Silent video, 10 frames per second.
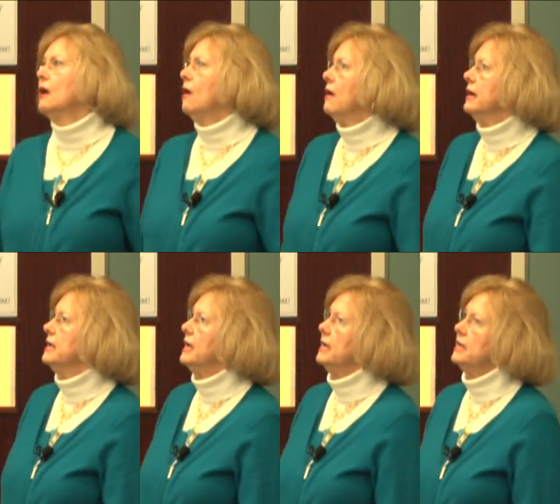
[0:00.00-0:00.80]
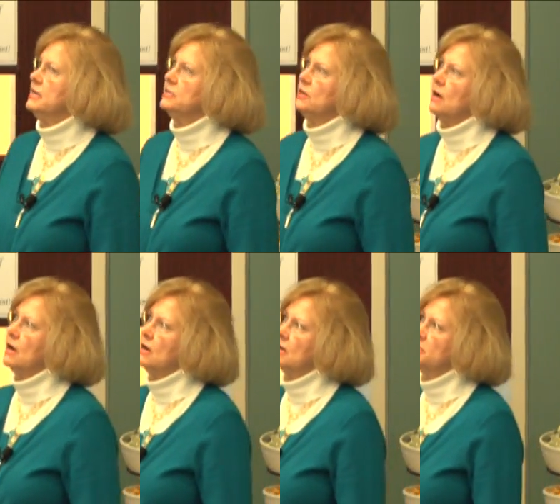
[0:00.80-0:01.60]
Alrighty, and
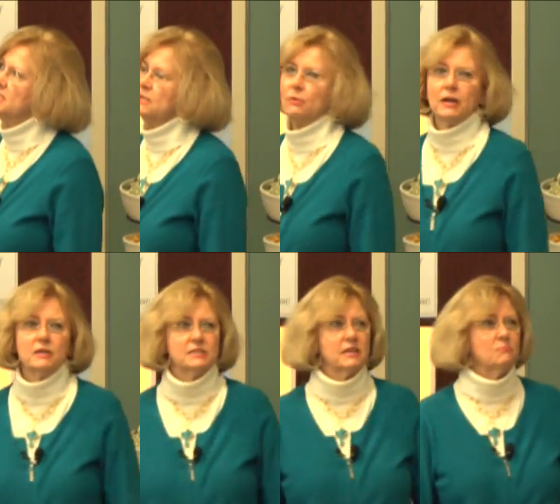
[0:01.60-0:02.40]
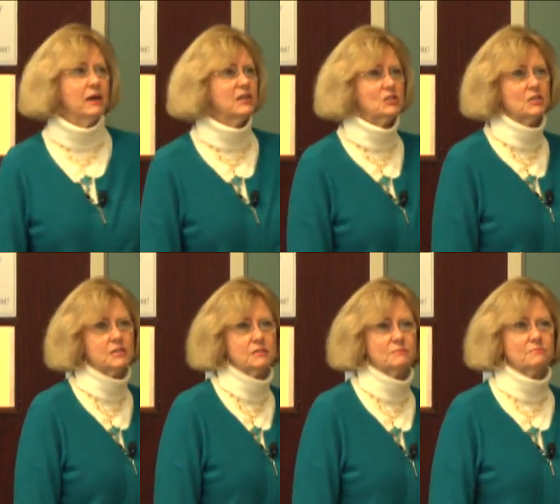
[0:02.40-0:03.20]
uh, let me see what else. Inpatient?